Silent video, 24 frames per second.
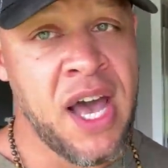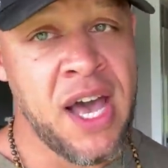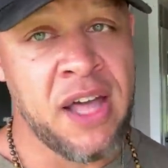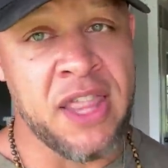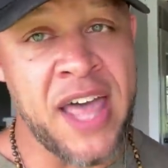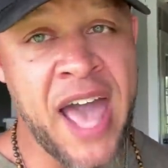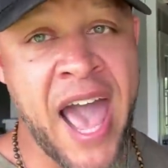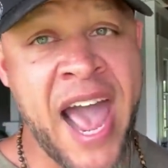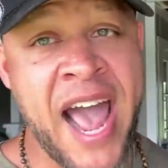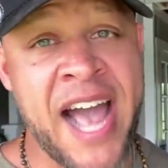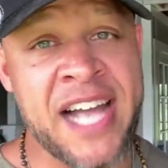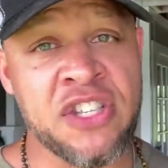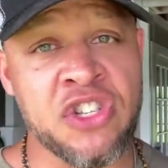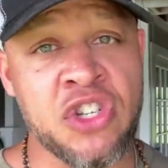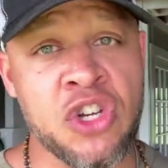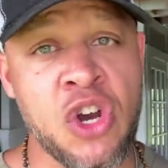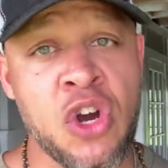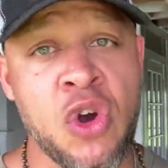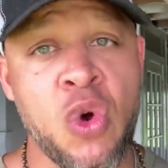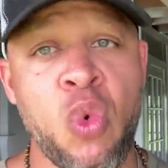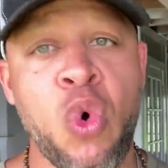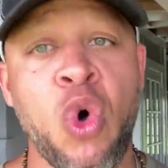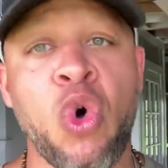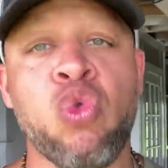And the
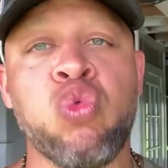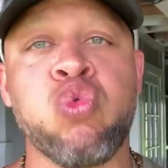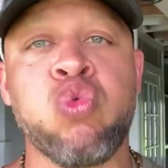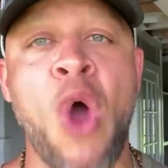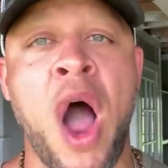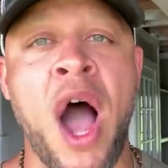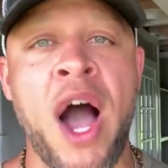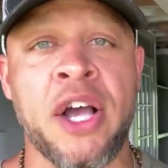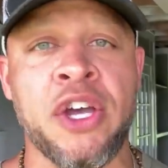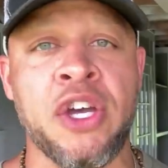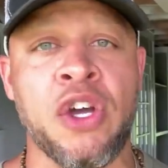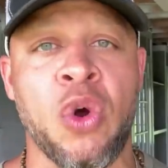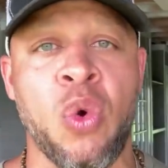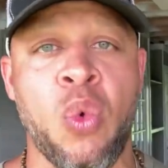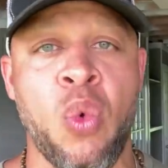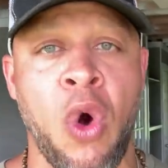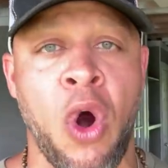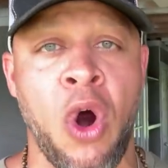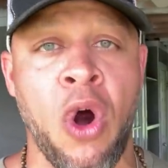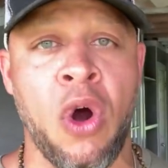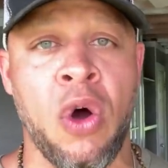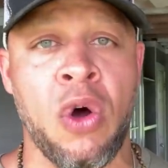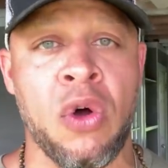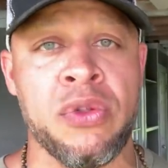answer will rock your
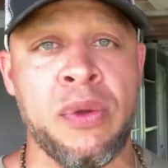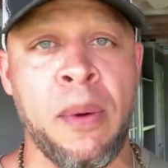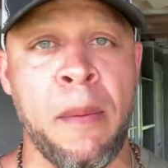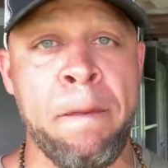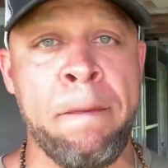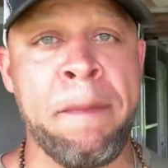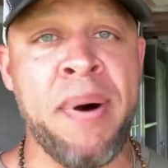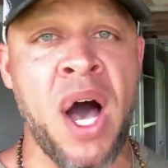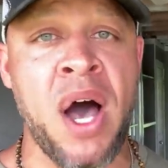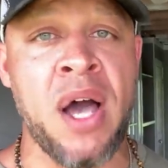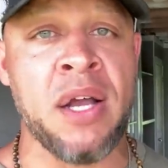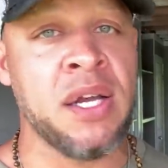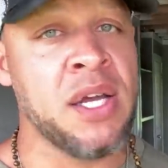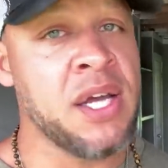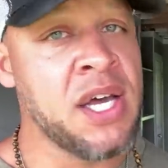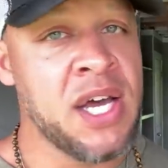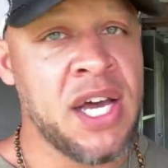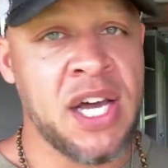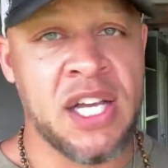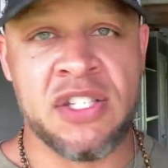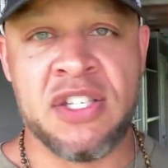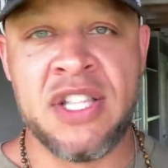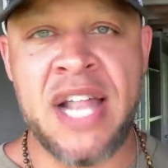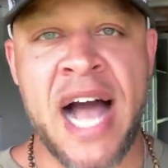world but
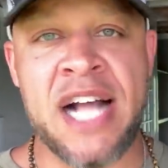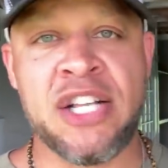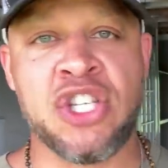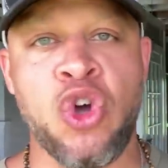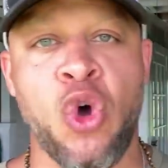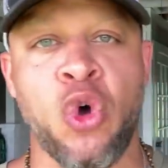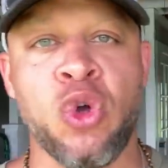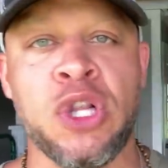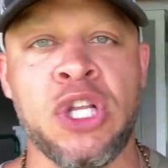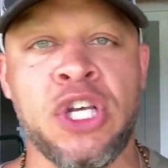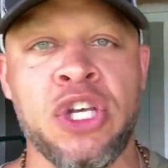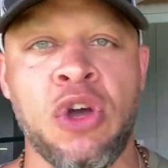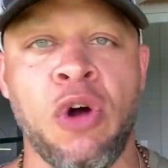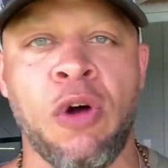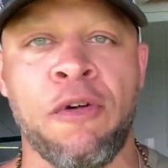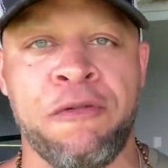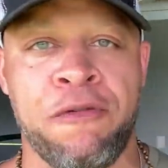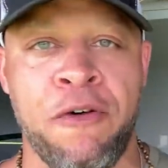it's not totally your